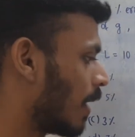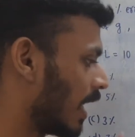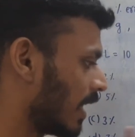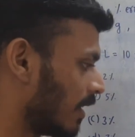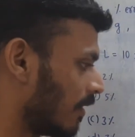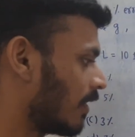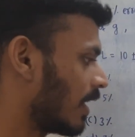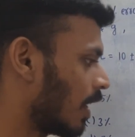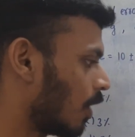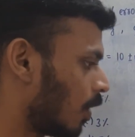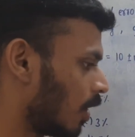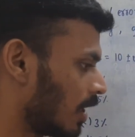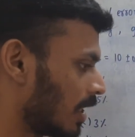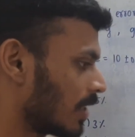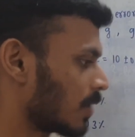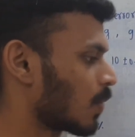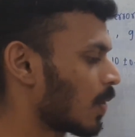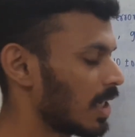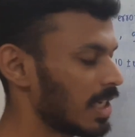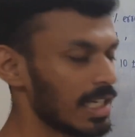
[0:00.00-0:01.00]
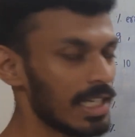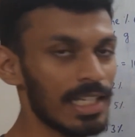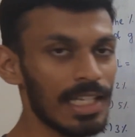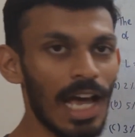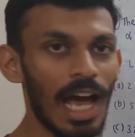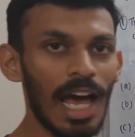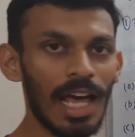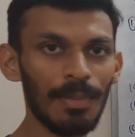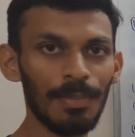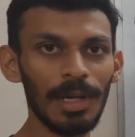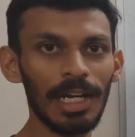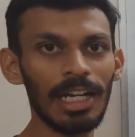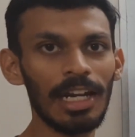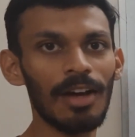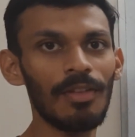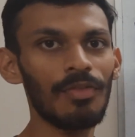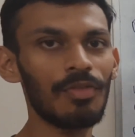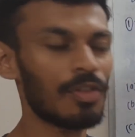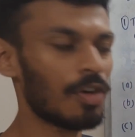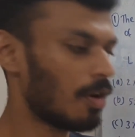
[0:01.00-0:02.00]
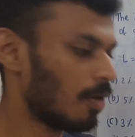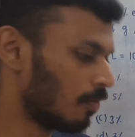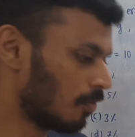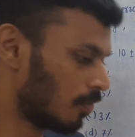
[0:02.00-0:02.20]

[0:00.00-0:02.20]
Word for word: by the way, all these questions are picked up from